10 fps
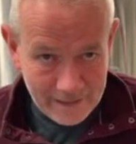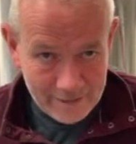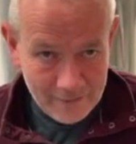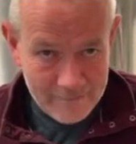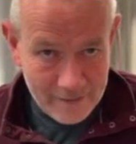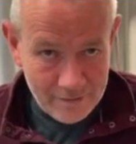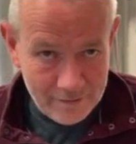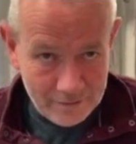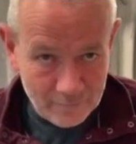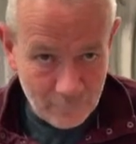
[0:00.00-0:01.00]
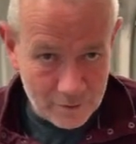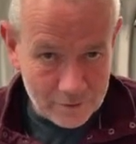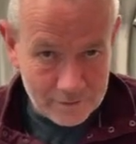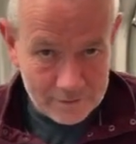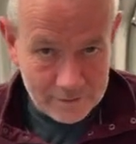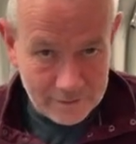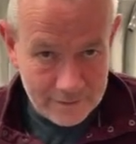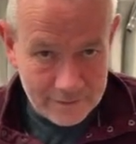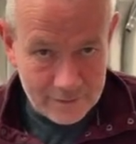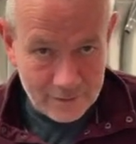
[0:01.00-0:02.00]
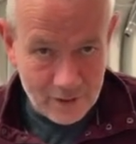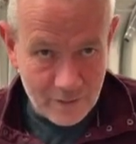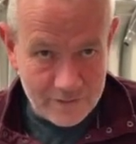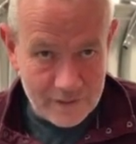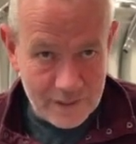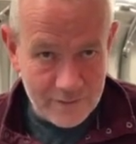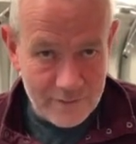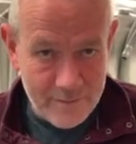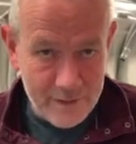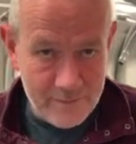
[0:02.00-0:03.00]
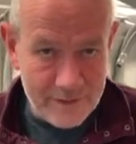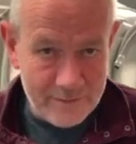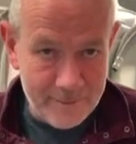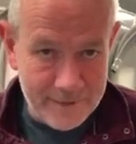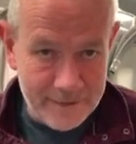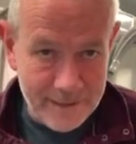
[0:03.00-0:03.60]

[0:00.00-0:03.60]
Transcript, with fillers: cream ale works. It's our Konski cream ale recipe.